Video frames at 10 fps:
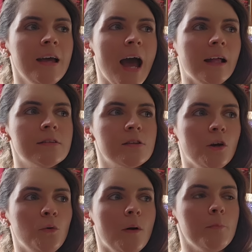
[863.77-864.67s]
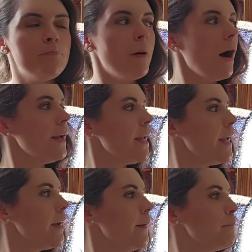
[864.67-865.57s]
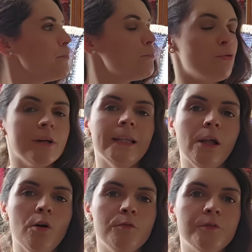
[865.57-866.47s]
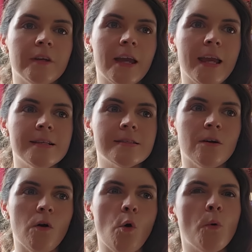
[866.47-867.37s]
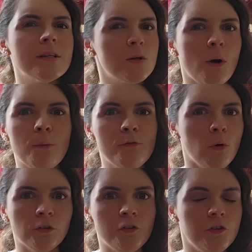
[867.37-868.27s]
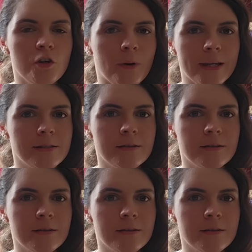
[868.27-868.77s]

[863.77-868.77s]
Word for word: And so buying pre-loved is always the way we wanted to do it.